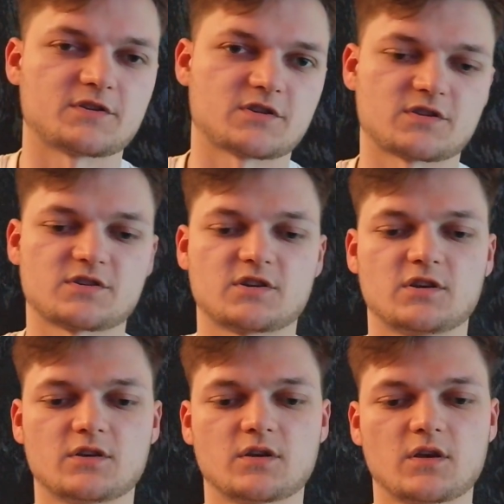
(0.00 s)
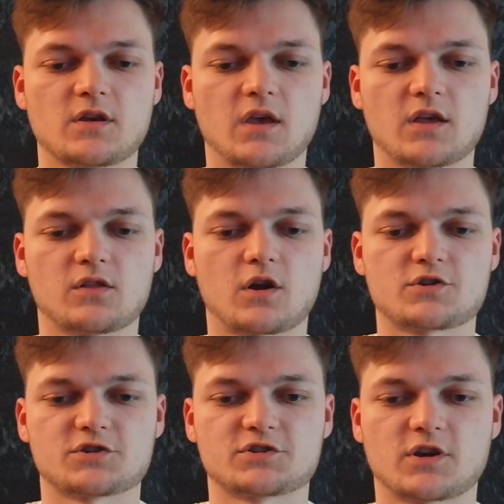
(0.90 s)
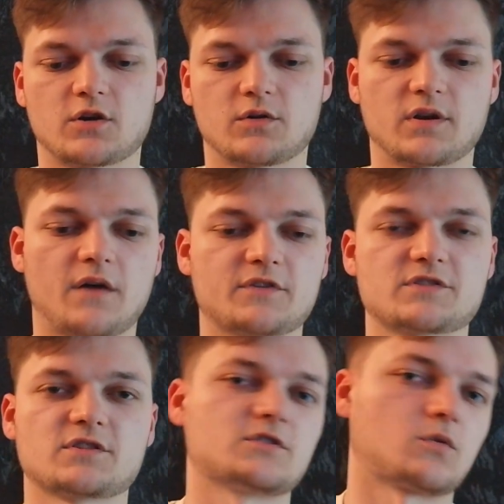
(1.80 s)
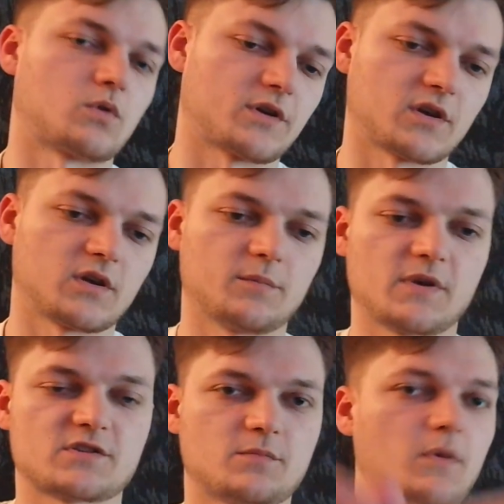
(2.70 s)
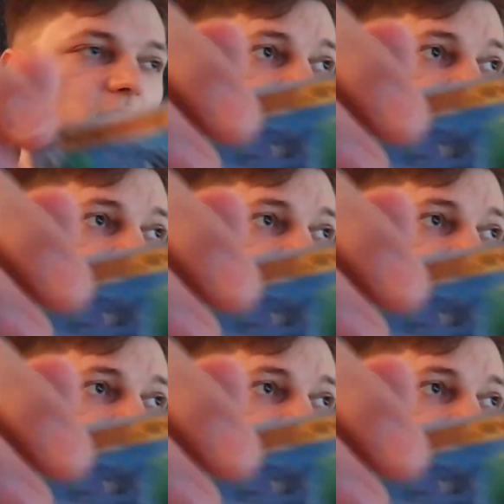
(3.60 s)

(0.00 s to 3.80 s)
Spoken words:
just to see a larger show and obviously to work it, make some money